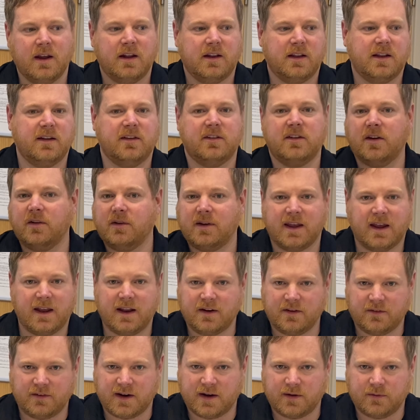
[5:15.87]
There's no getting
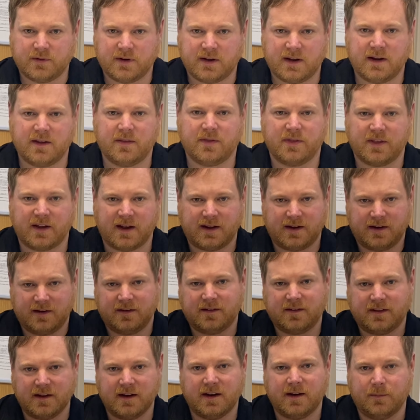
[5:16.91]
around it. That is
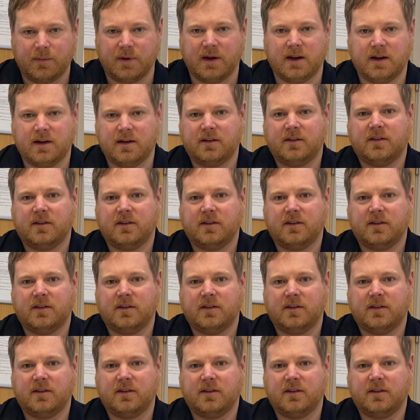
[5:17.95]
the limit.